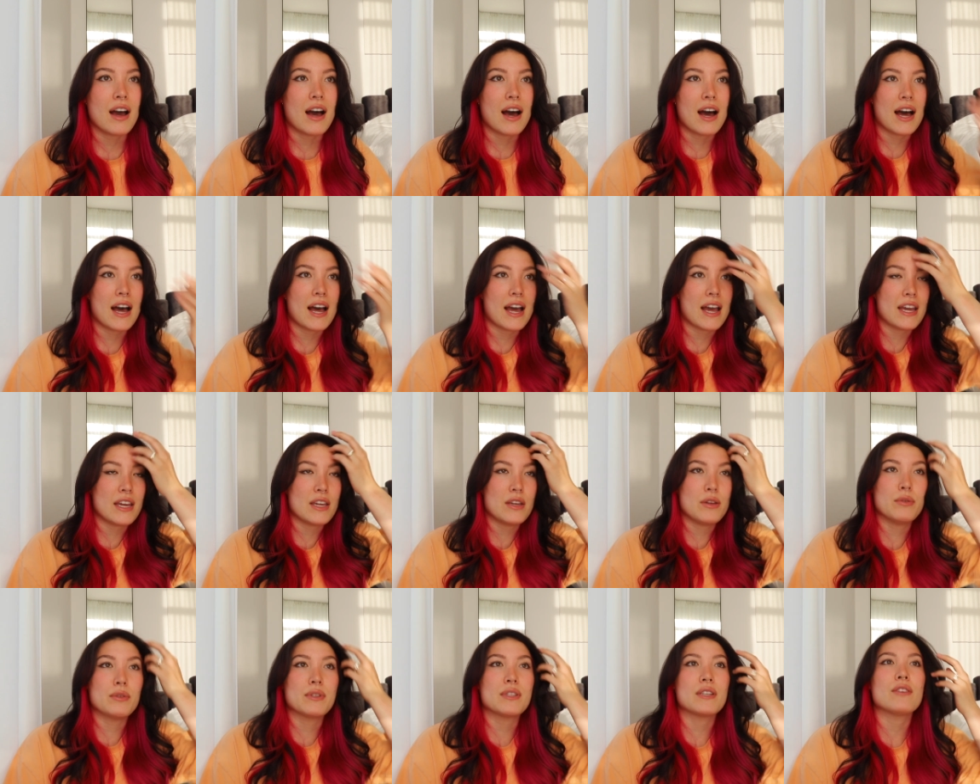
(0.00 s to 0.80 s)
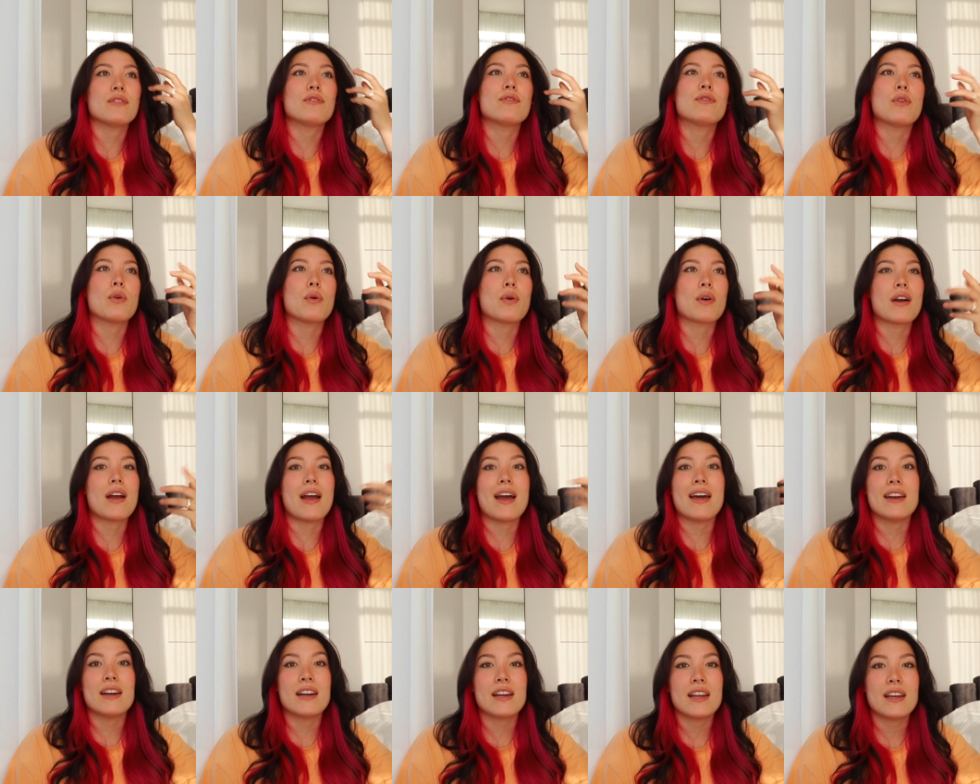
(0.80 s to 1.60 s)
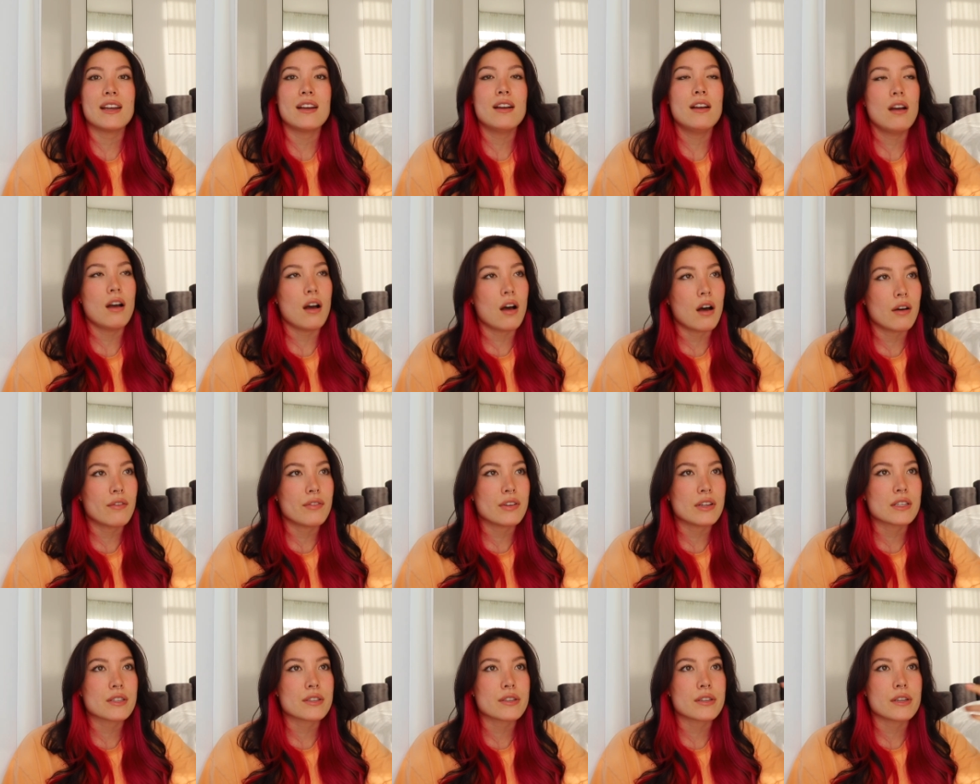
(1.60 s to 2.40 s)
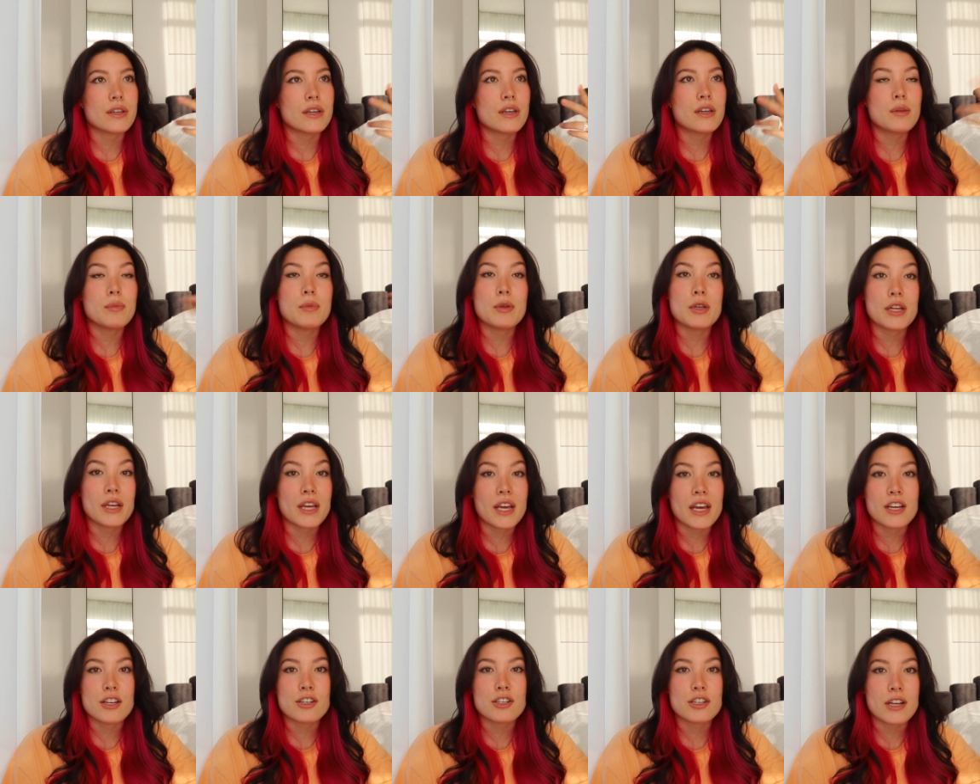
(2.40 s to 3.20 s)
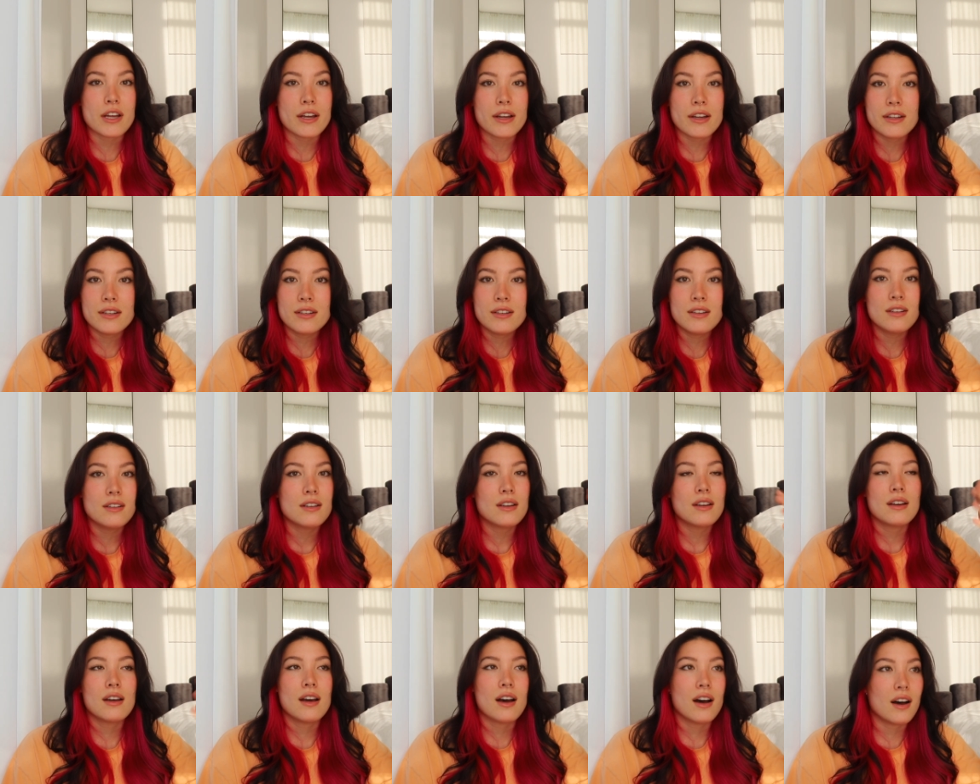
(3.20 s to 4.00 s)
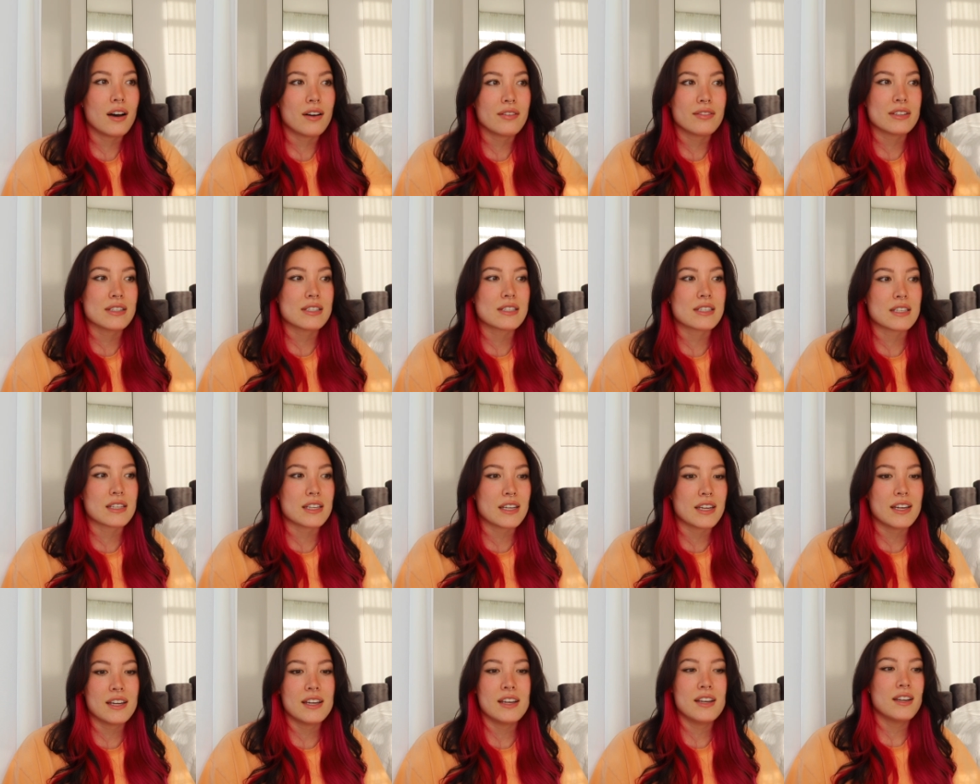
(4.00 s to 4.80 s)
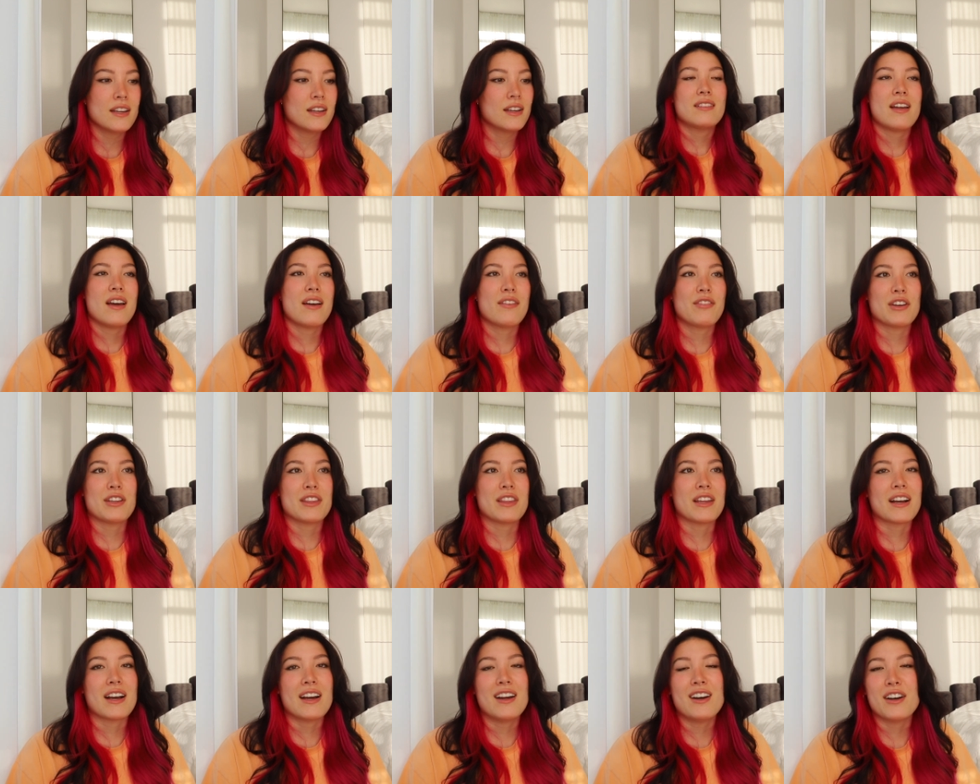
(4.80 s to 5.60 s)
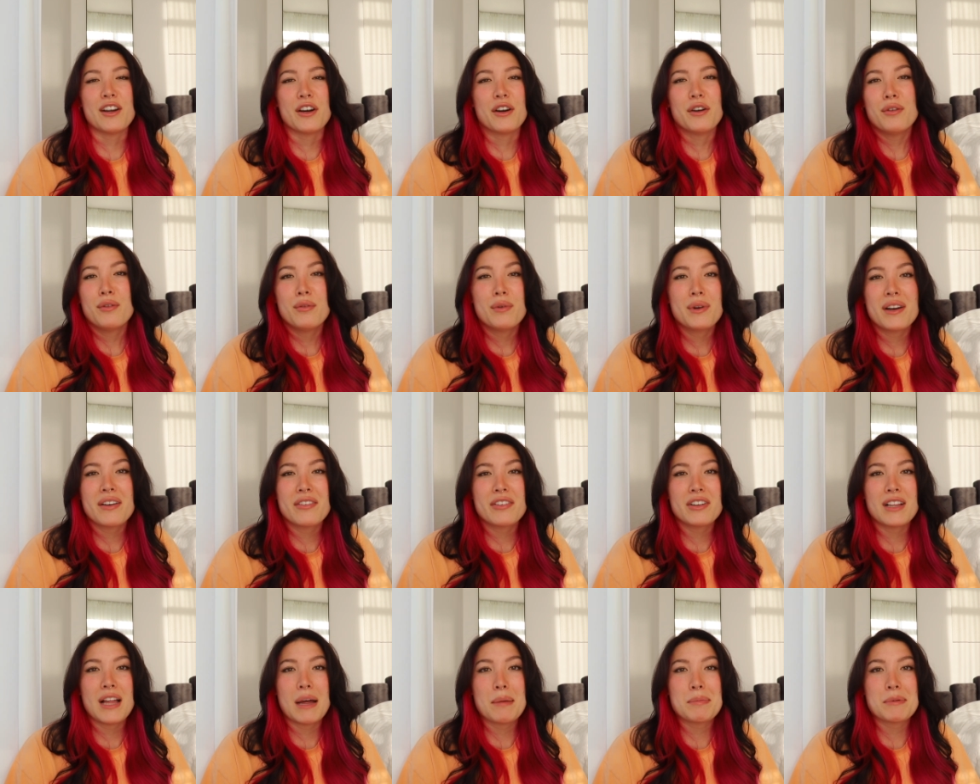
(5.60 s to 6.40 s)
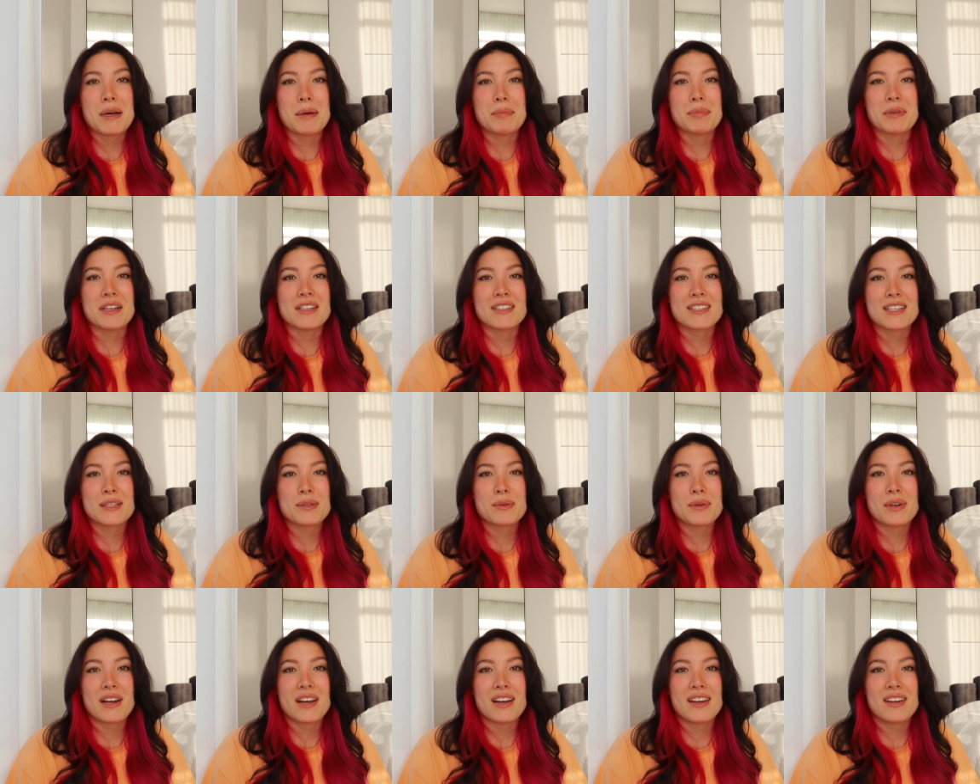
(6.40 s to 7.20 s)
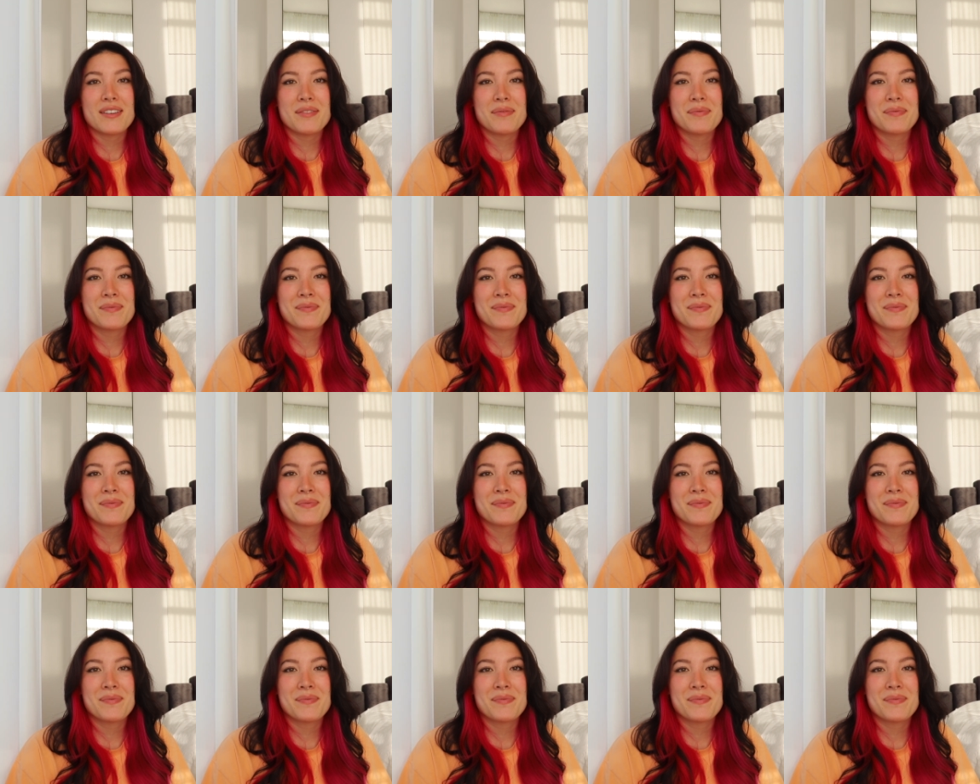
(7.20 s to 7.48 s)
I use it for editing, obviously, communication, obviously, everything. I don't know, whatever a laptop does, that's what I